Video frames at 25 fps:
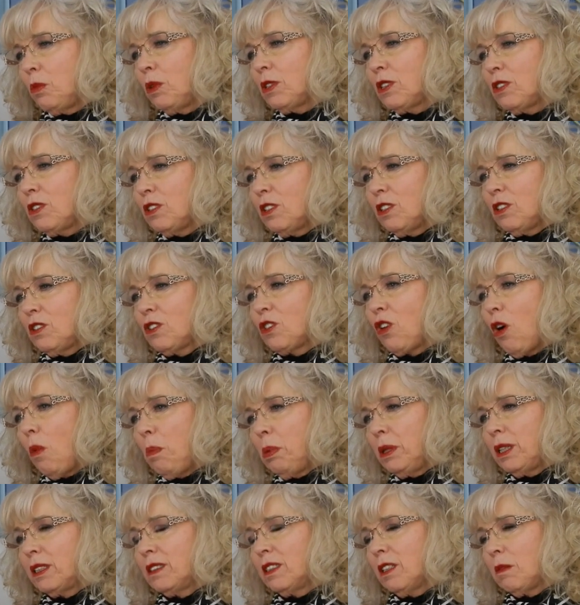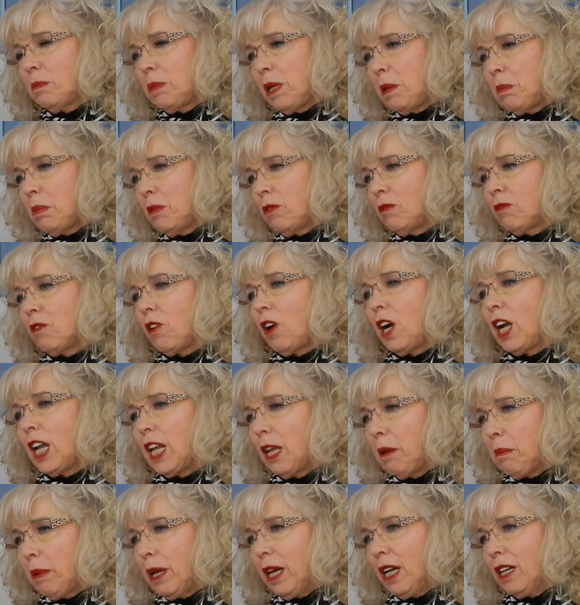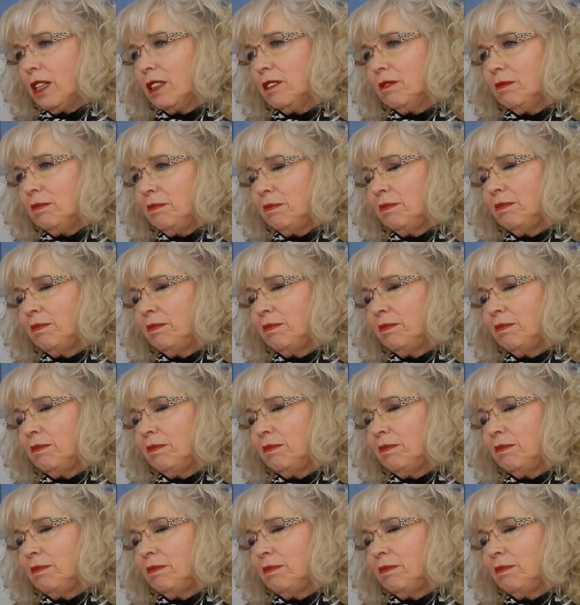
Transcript: What sort of topics are people writing about?